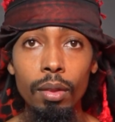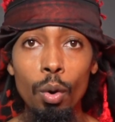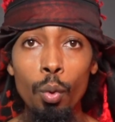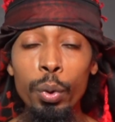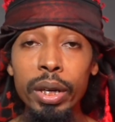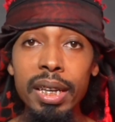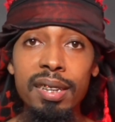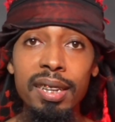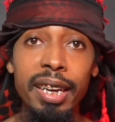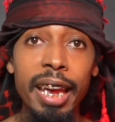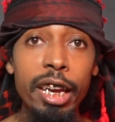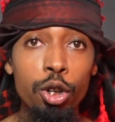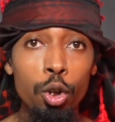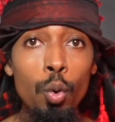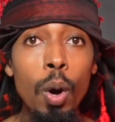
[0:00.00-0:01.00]
We need to
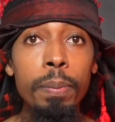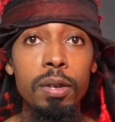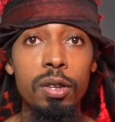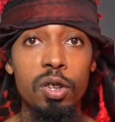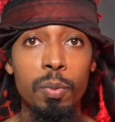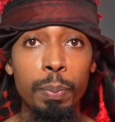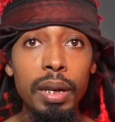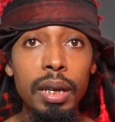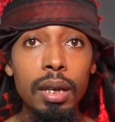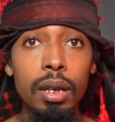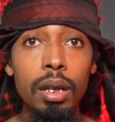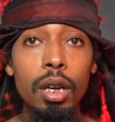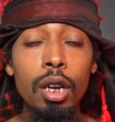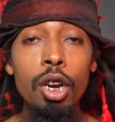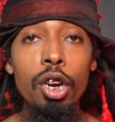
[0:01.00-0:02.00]
catch you up to
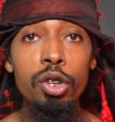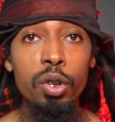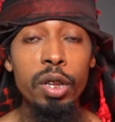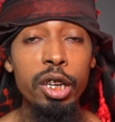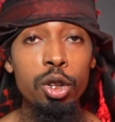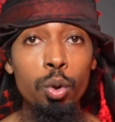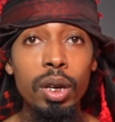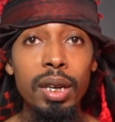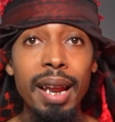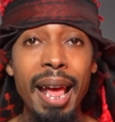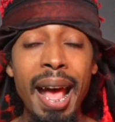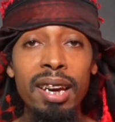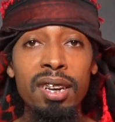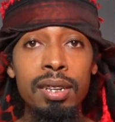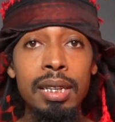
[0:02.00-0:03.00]
speed so that you can
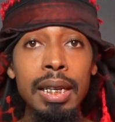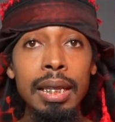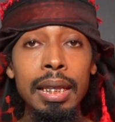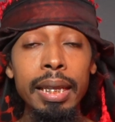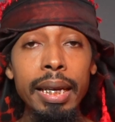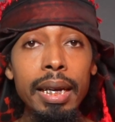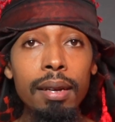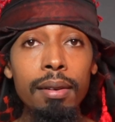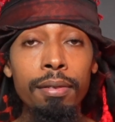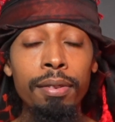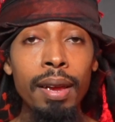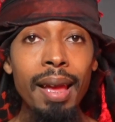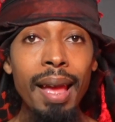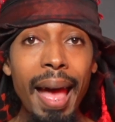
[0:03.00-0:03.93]
actually live